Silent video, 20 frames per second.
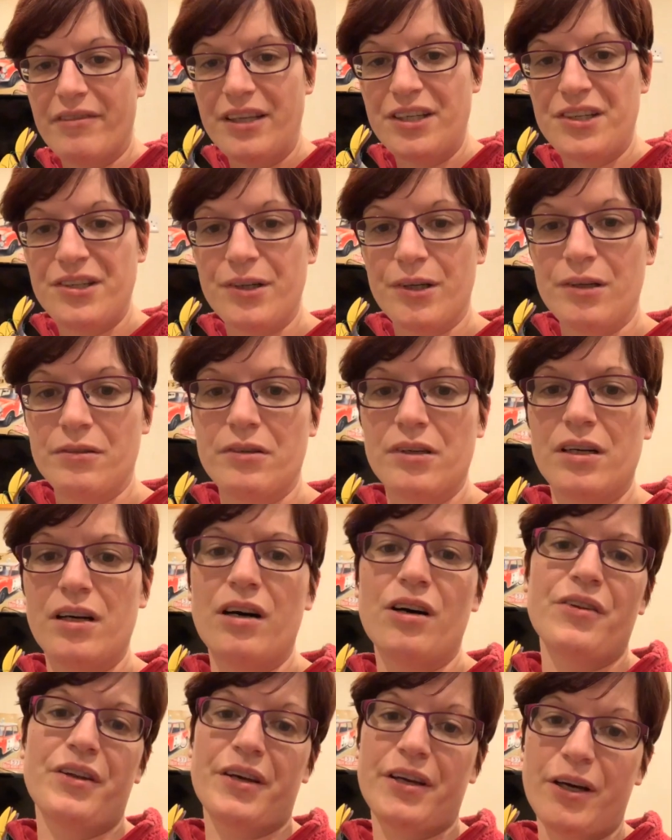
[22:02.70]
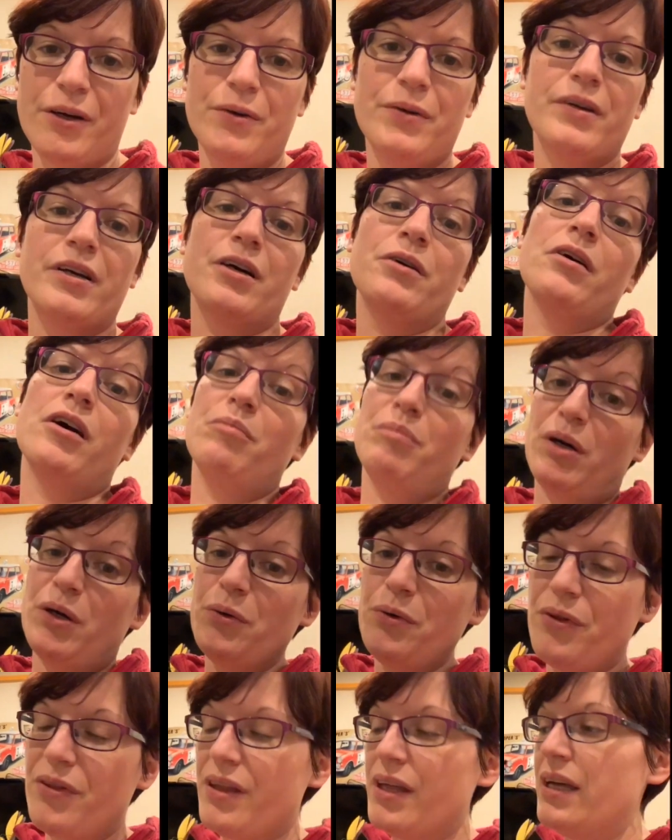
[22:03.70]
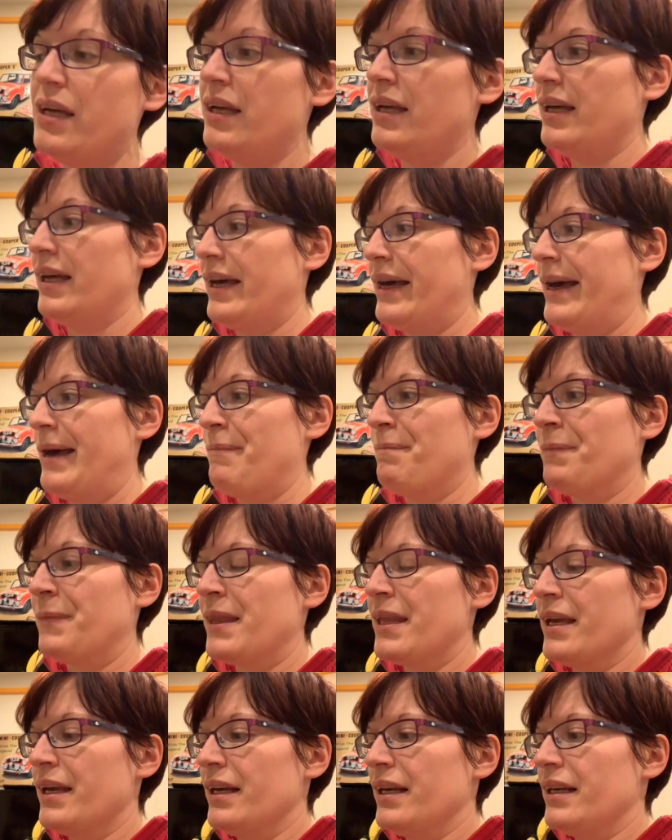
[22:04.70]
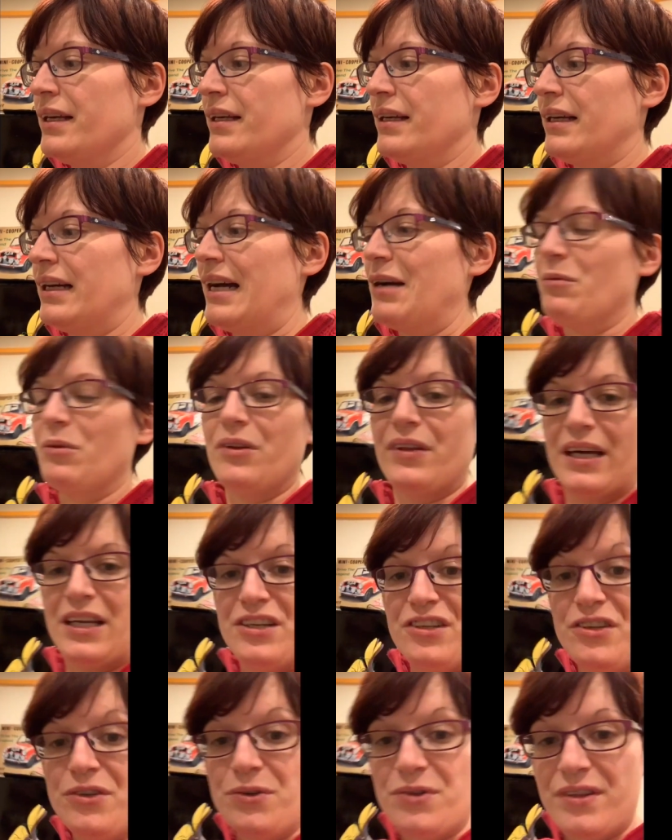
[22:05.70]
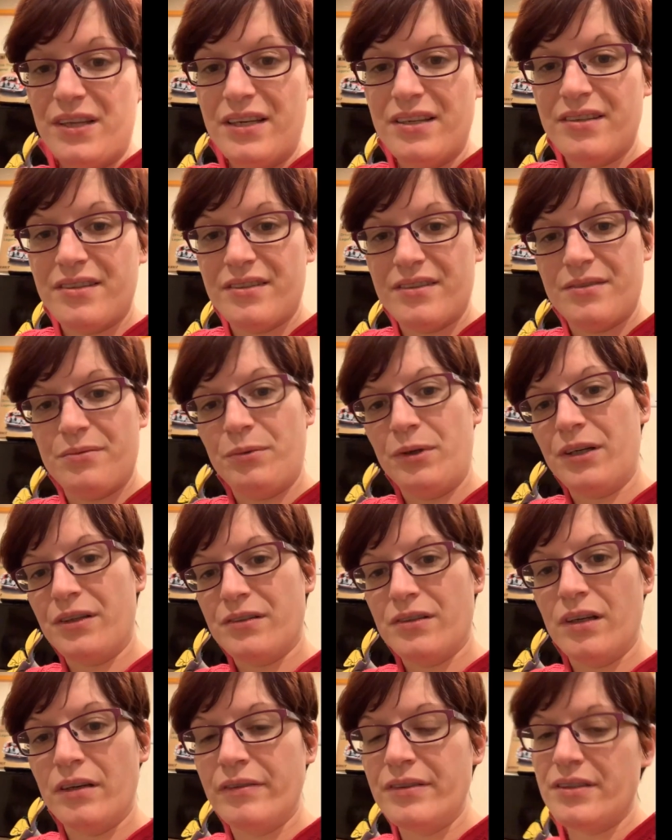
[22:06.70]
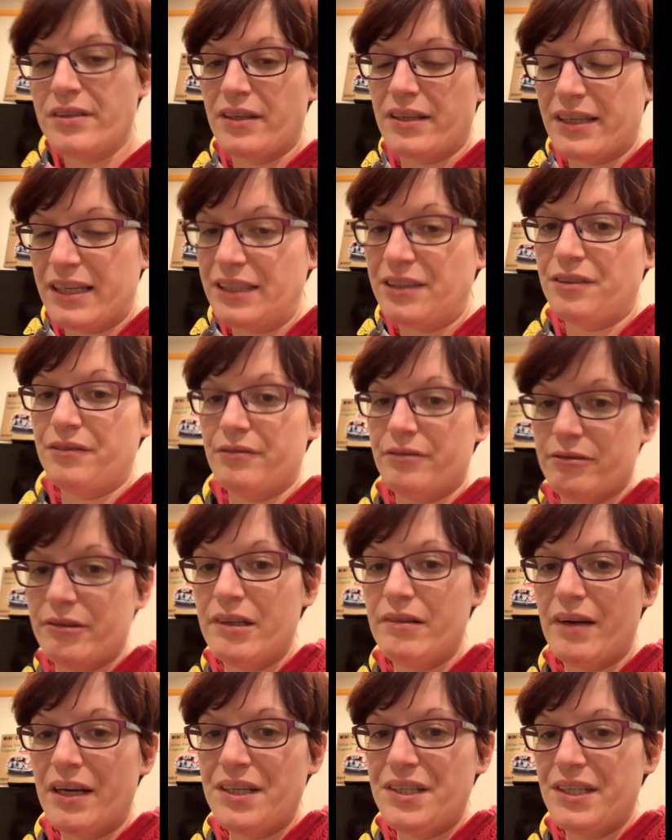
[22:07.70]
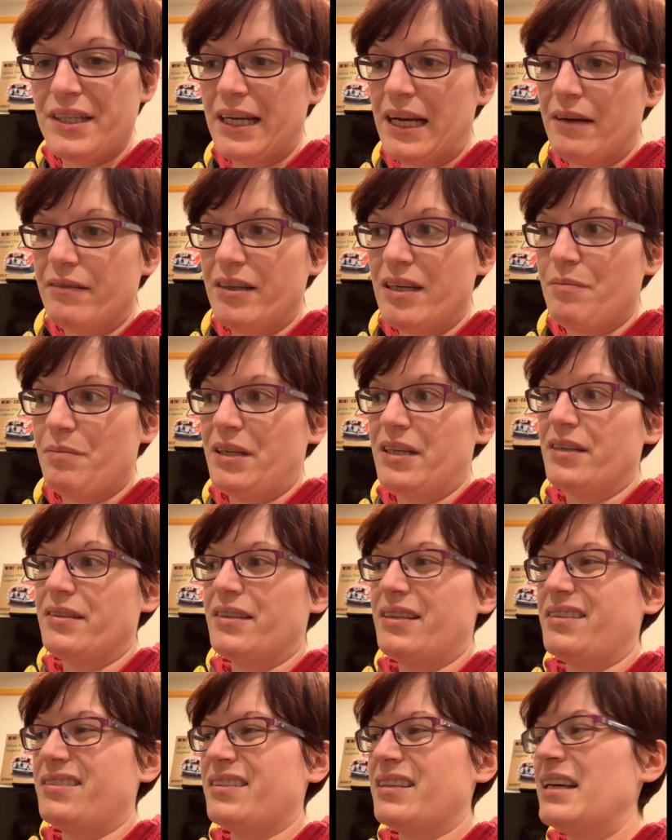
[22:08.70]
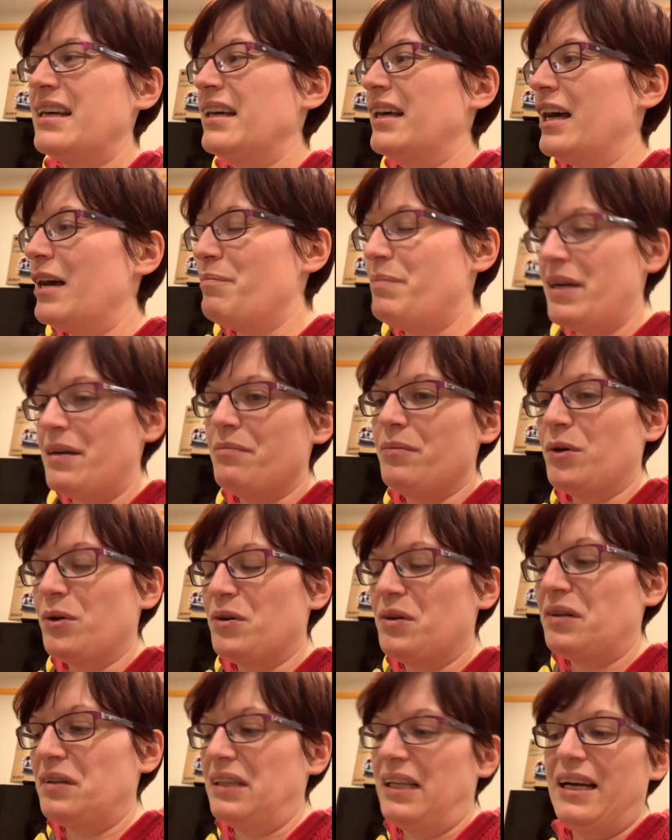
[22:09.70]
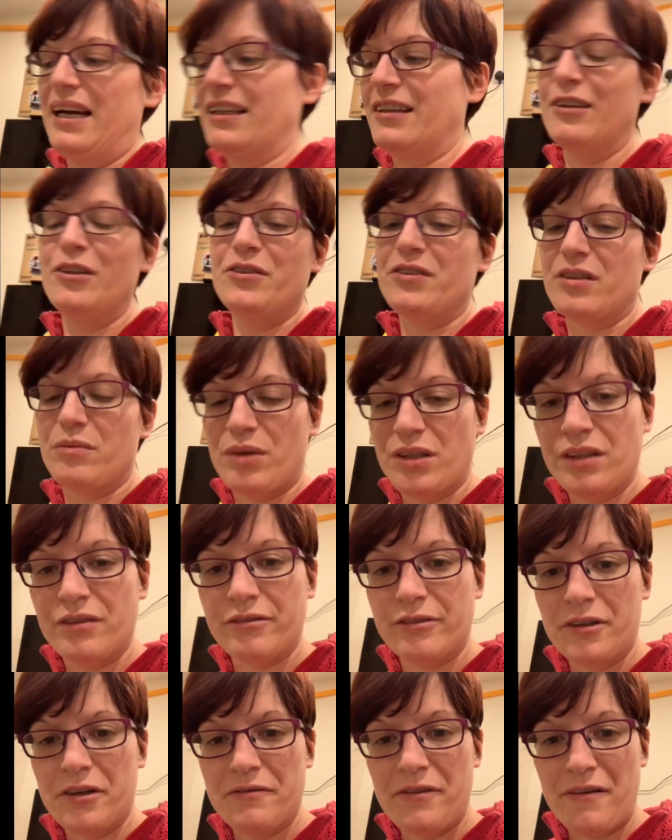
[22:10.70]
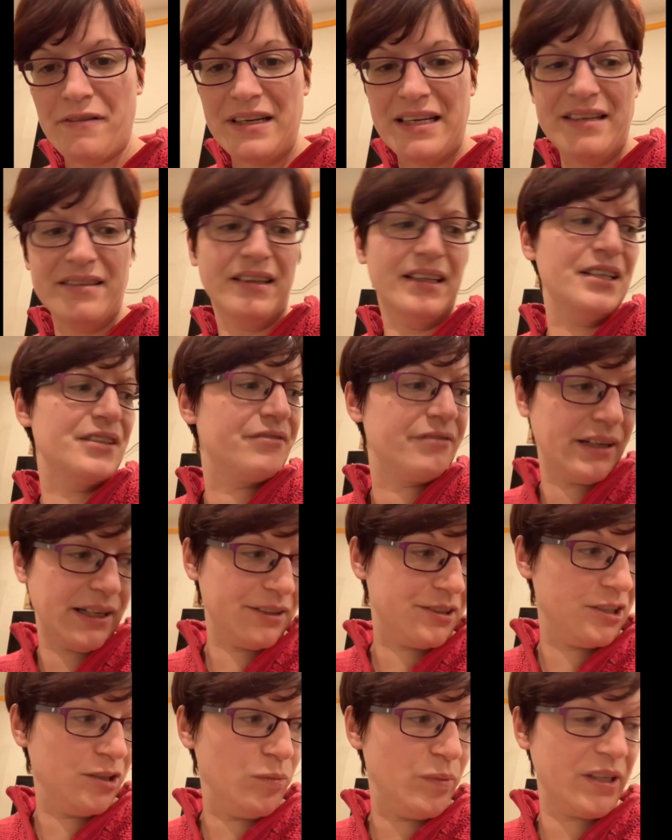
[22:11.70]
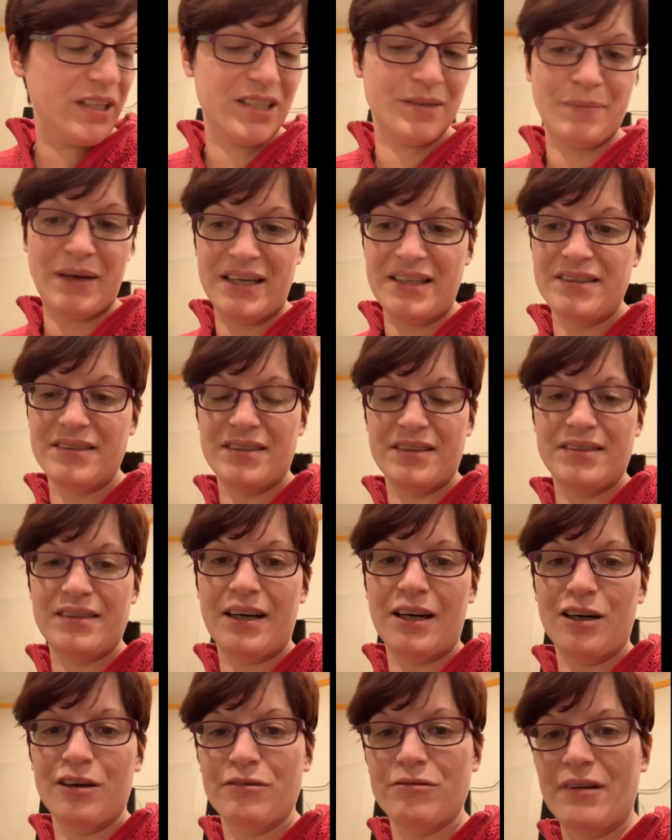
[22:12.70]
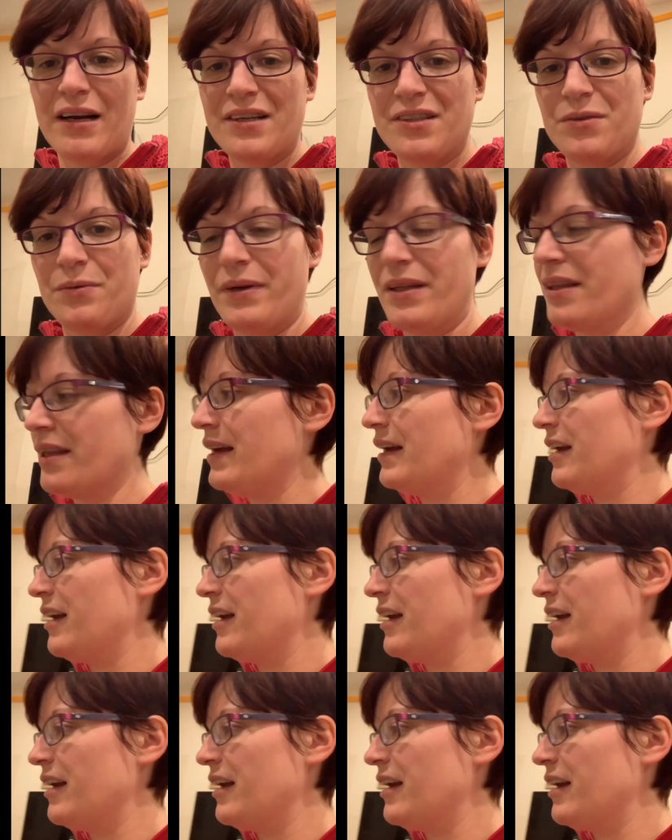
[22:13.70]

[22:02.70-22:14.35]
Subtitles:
Ventura or the Coco or both, I will then use this work surface as a kitten free ranging area because it's a bit more, like I'd lose them on the floor very easily. It's far too big a space to start off rats with.